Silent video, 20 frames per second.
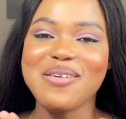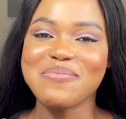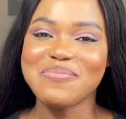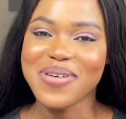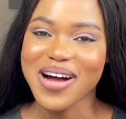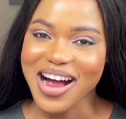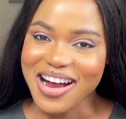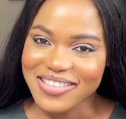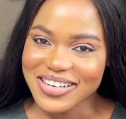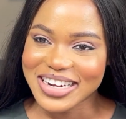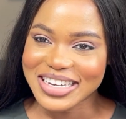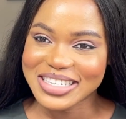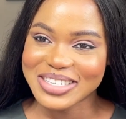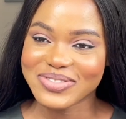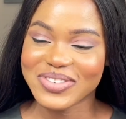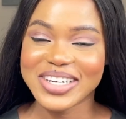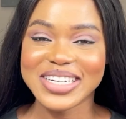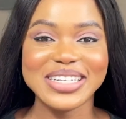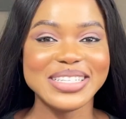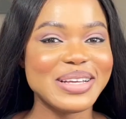Paris.
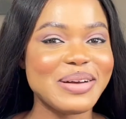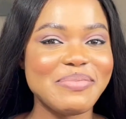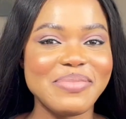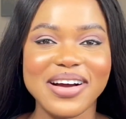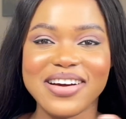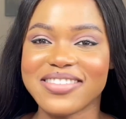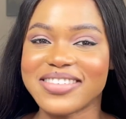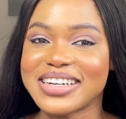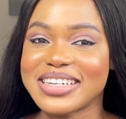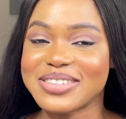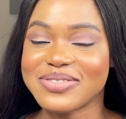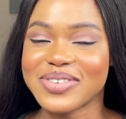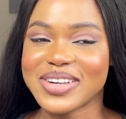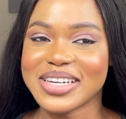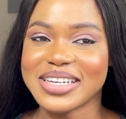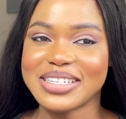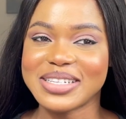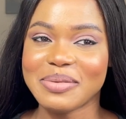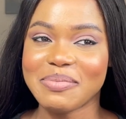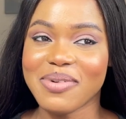
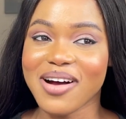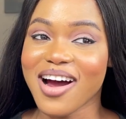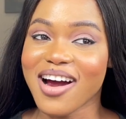Anywho,